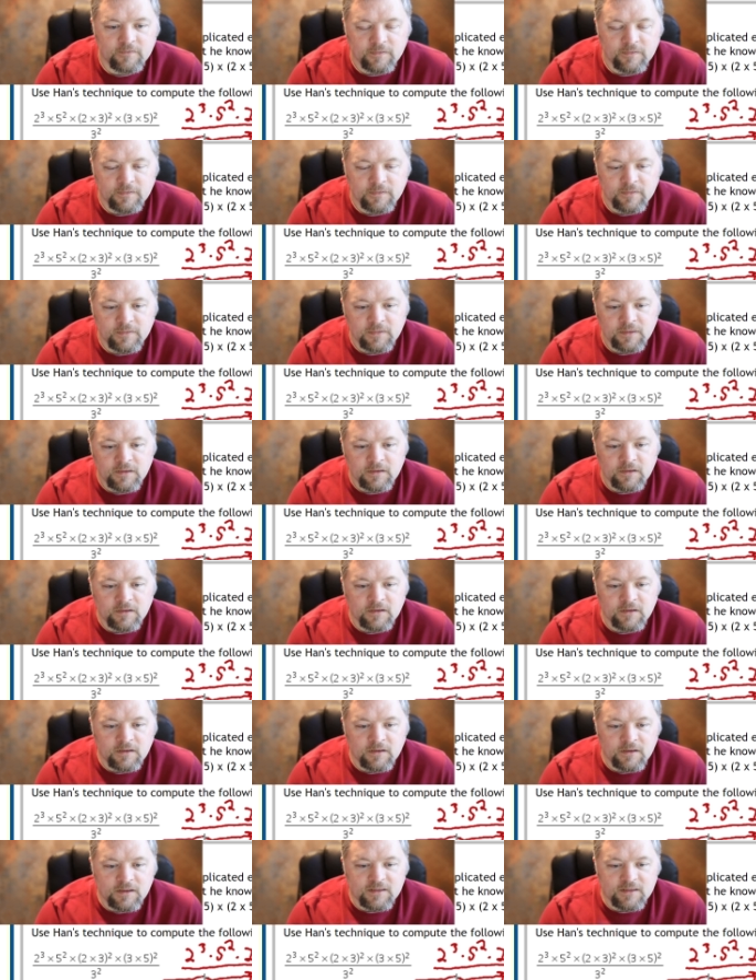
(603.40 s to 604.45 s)
3
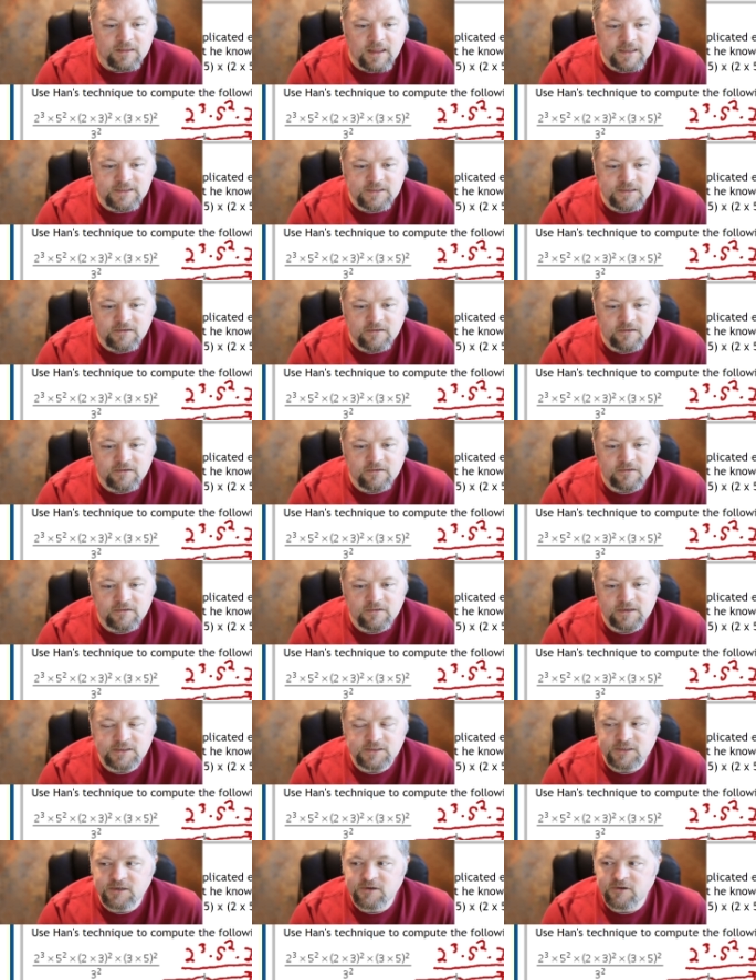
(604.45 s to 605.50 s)
squared times
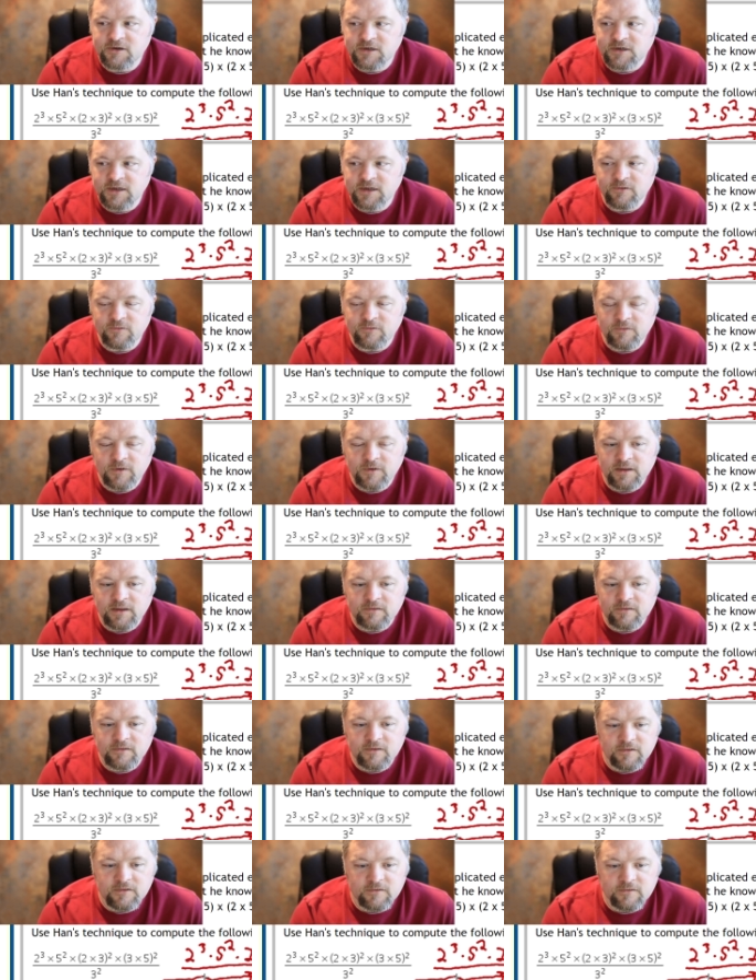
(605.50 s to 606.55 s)
5 to the
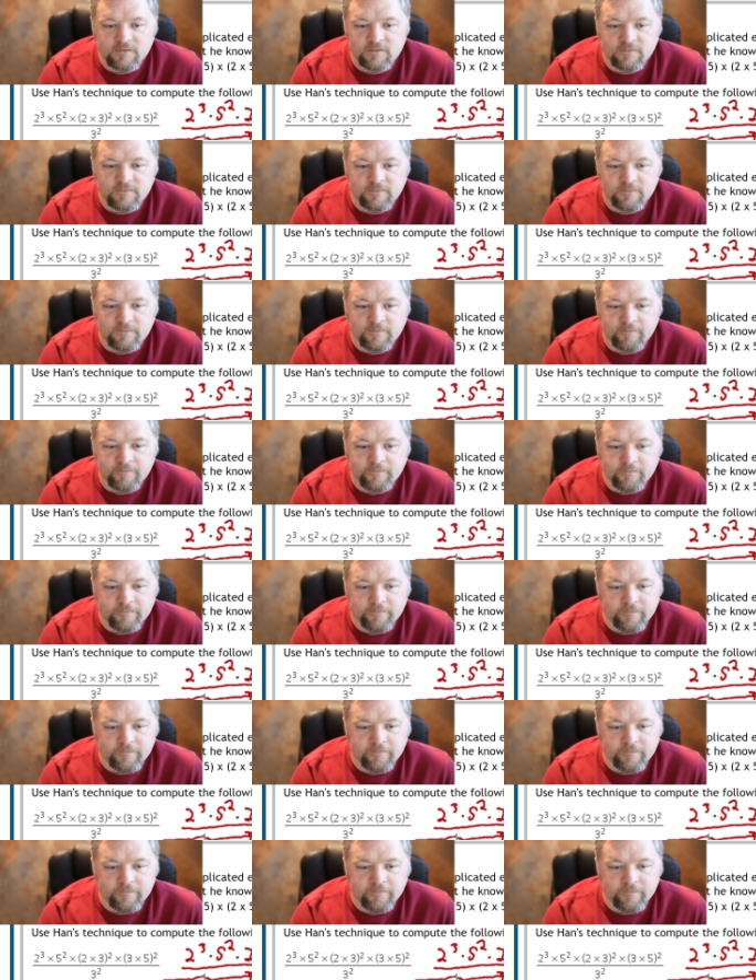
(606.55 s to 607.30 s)
4th.